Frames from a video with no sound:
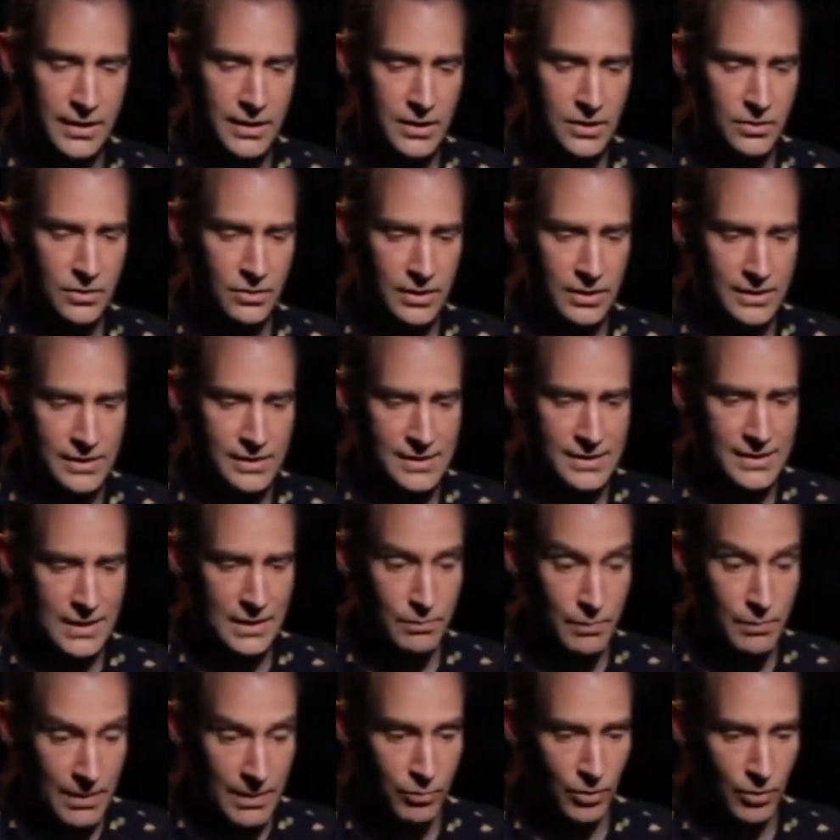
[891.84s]
you can see
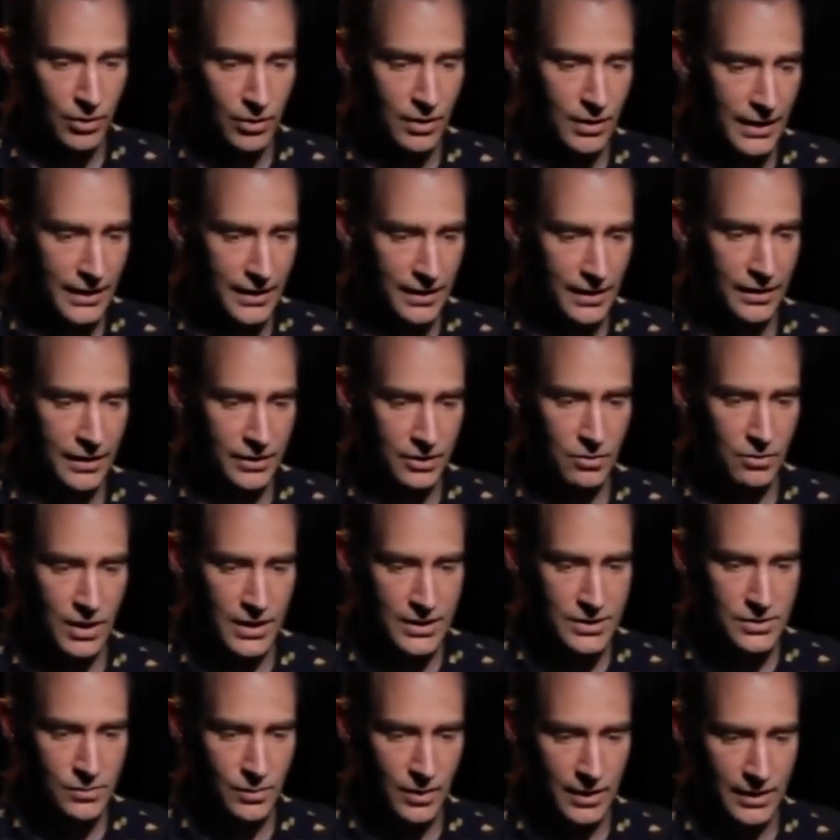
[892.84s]
people like on the
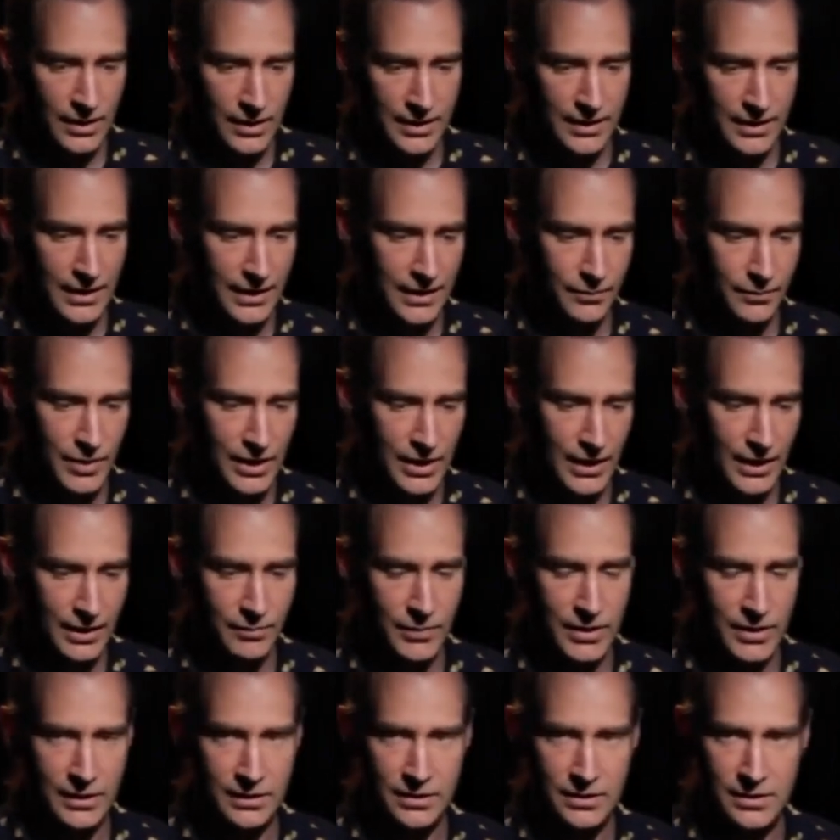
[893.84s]
crosswalk kind of behind
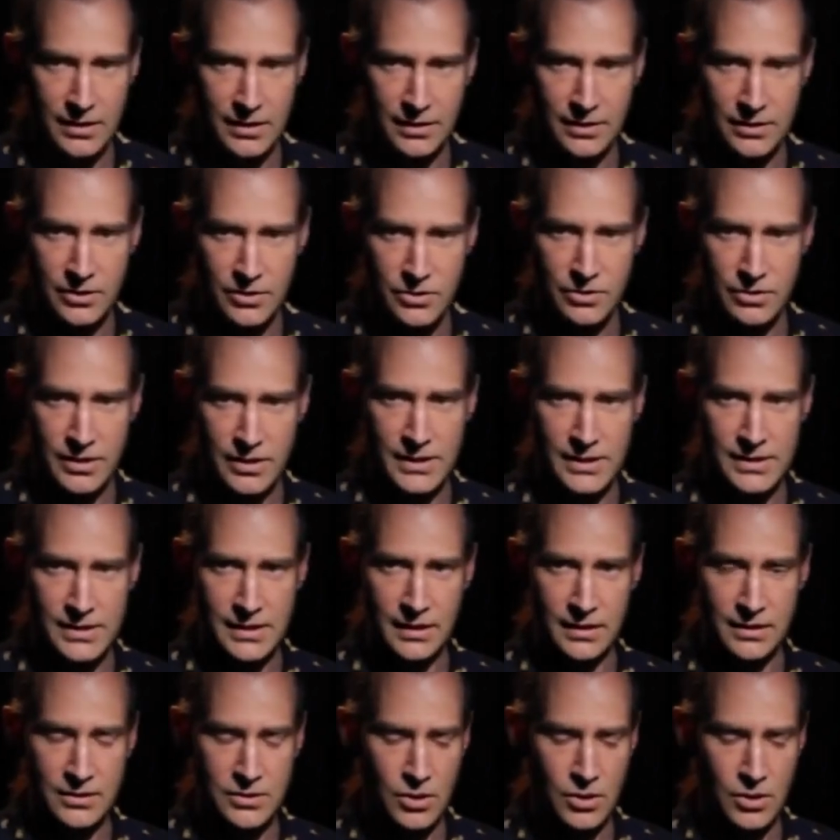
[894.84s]
me in the street scene.